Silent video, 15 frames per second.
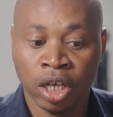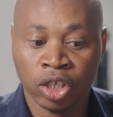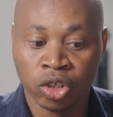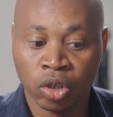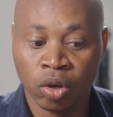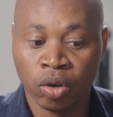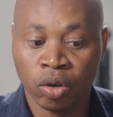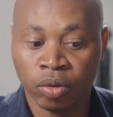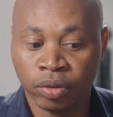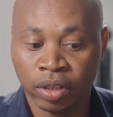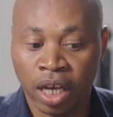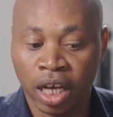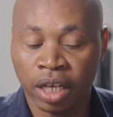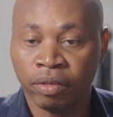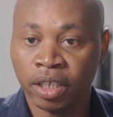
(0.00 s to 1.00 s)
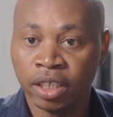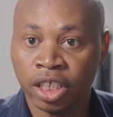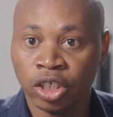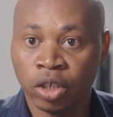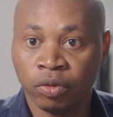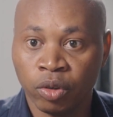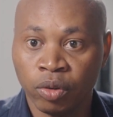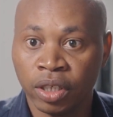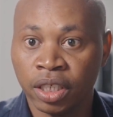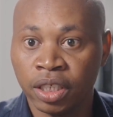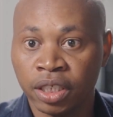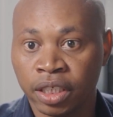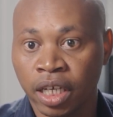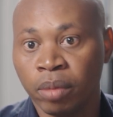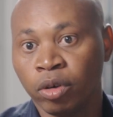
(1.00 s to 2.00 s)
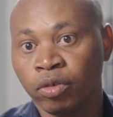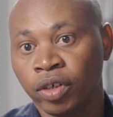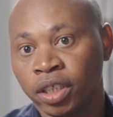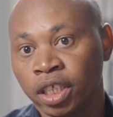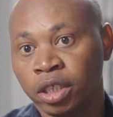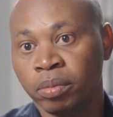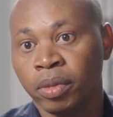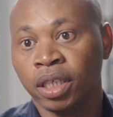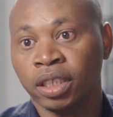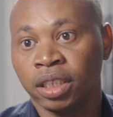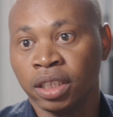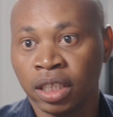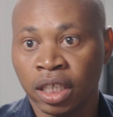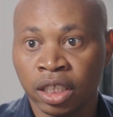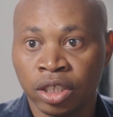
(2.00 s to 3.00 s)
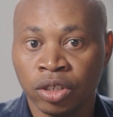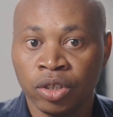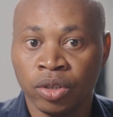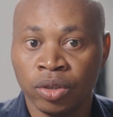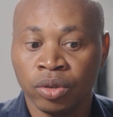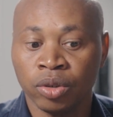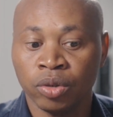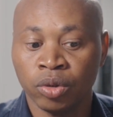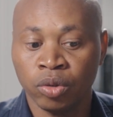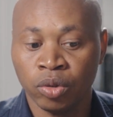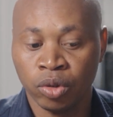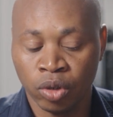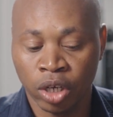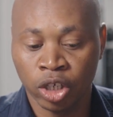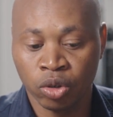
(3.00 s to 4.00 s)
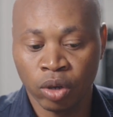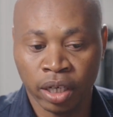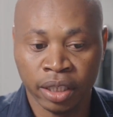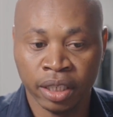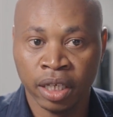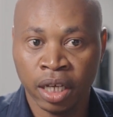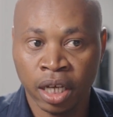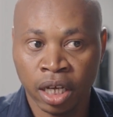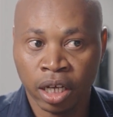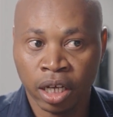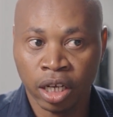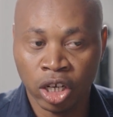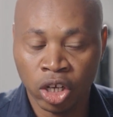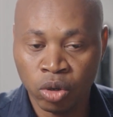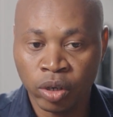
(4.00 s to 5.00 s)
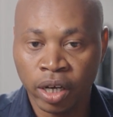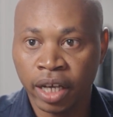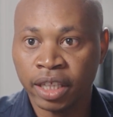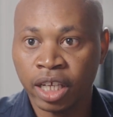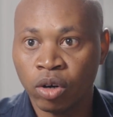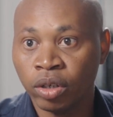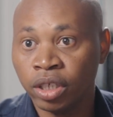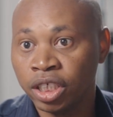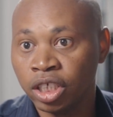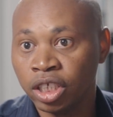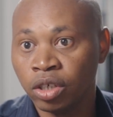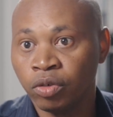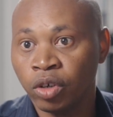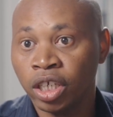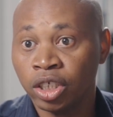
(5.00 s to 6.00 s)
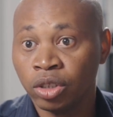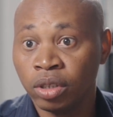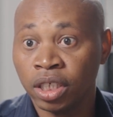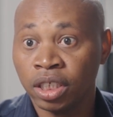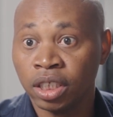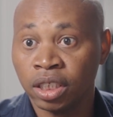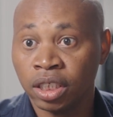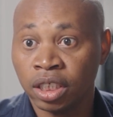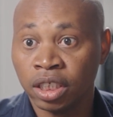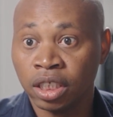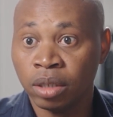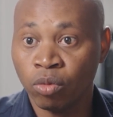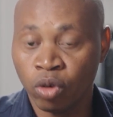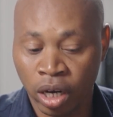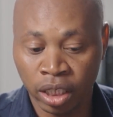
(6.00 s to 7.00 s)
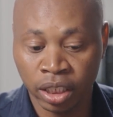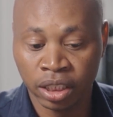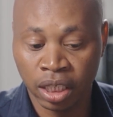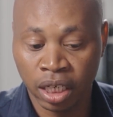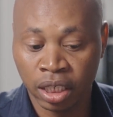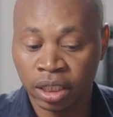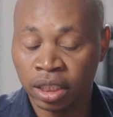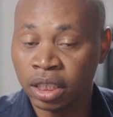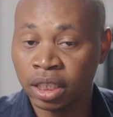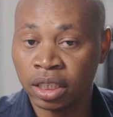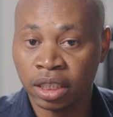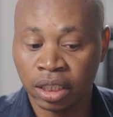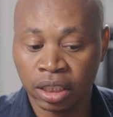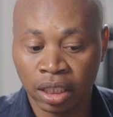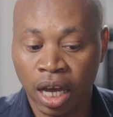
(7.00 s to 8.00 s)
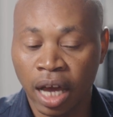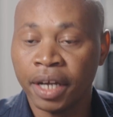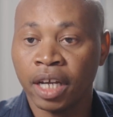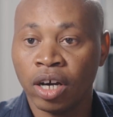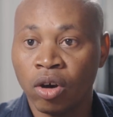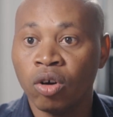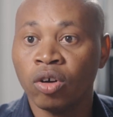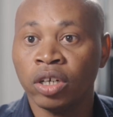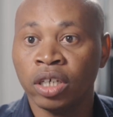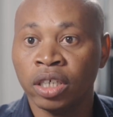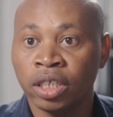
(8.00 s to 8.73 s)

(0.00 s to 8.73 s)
So the advantage of doing this type of assessment is that you actually look at the condition of your insulation system while it's under all